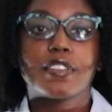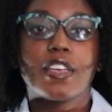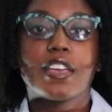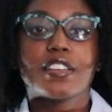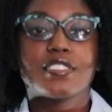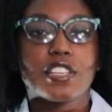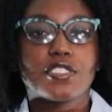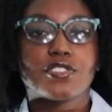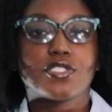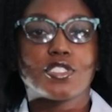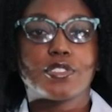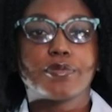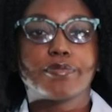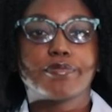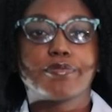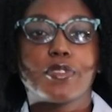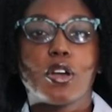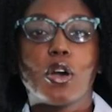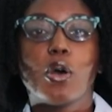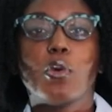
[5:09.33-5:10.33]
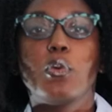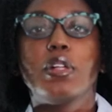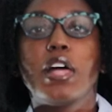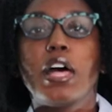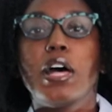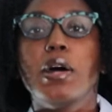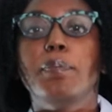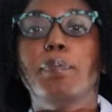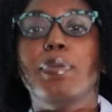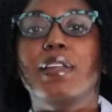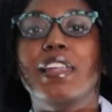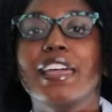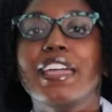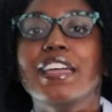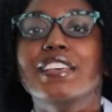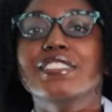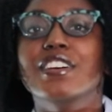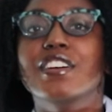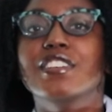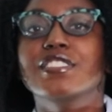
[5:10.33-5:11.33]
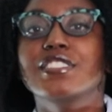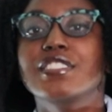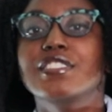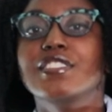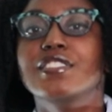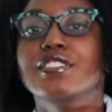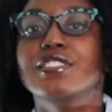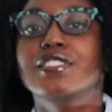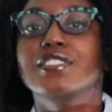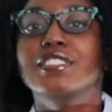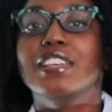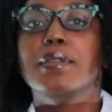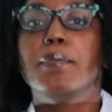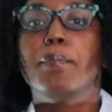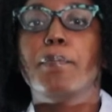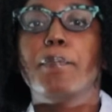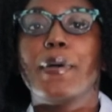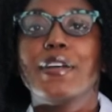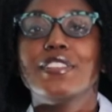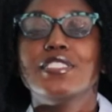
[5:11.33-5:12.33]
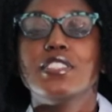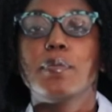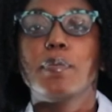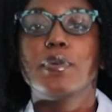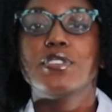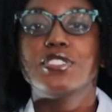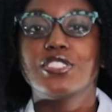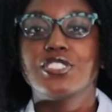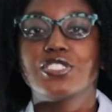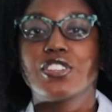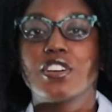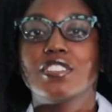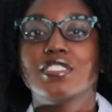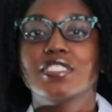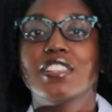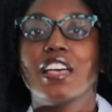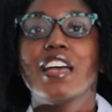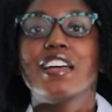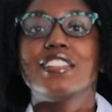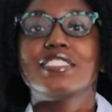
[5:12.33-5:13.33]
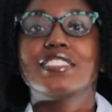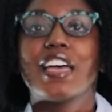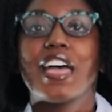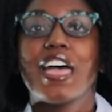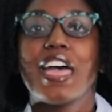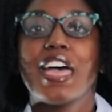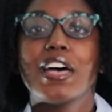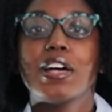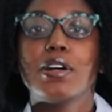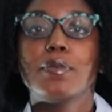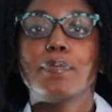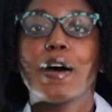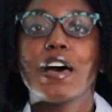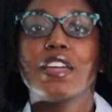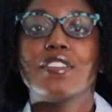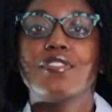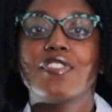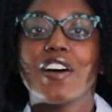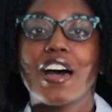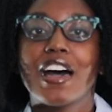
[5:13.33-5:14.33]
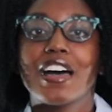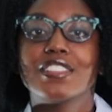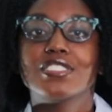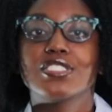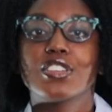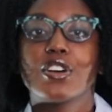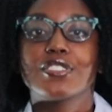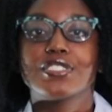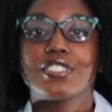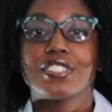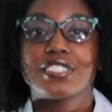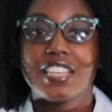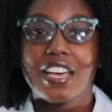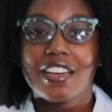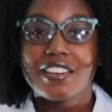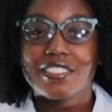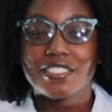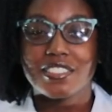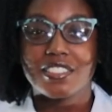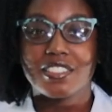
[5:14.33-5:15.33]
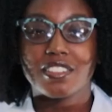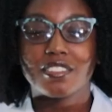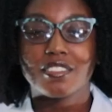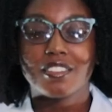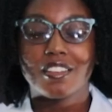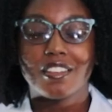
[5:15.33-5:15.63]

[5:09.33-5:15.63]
etc., will help place our citizens in better positions to help advance our society.